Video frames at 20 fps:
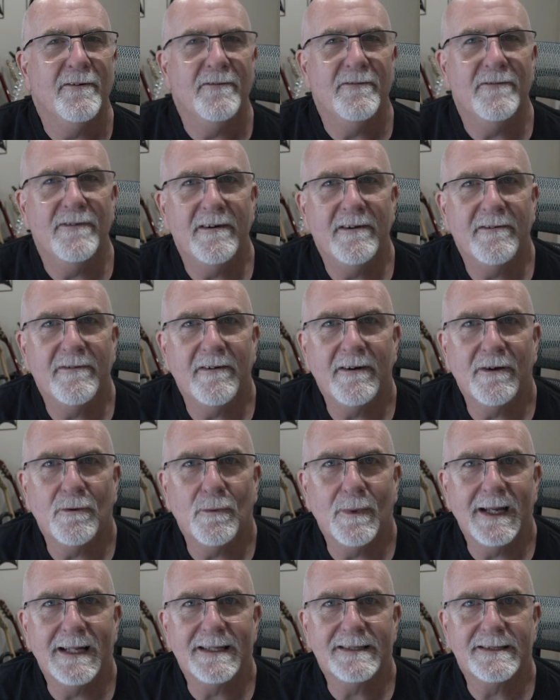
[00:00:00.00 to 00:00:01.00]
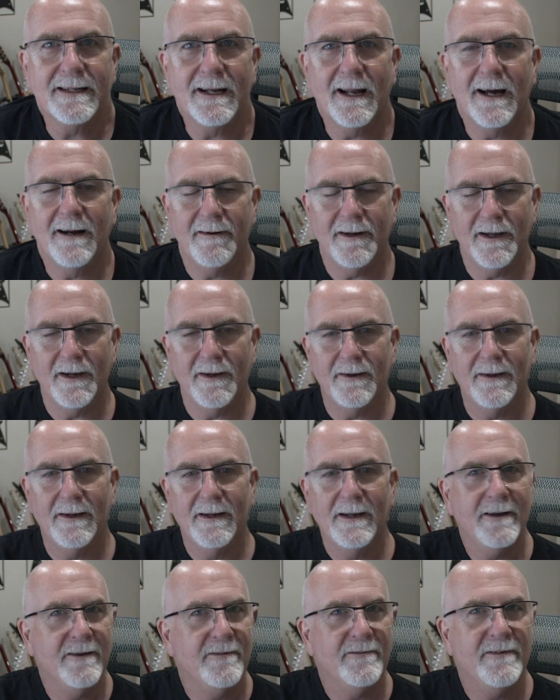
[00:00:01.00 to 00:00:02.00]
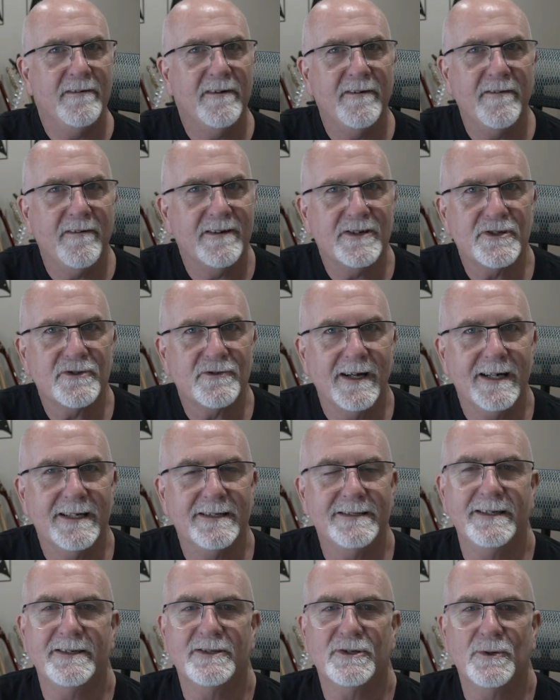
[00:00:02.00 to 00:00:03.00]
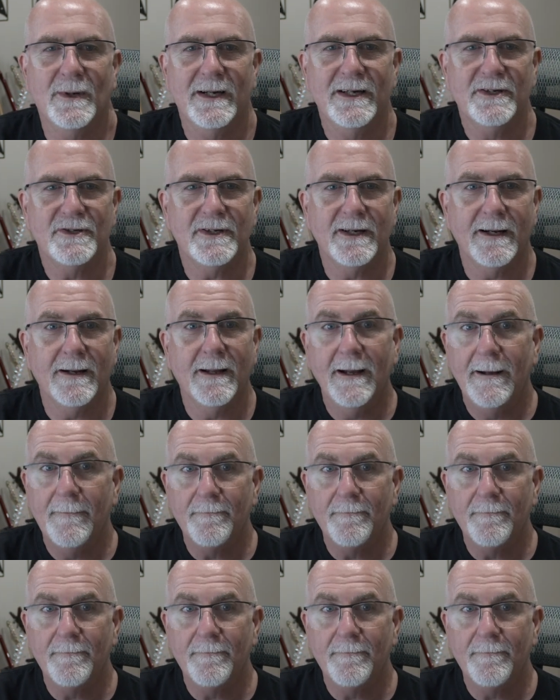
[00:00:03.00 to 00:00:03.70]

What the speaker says: Very, very weird scenario. Very, very strange situation.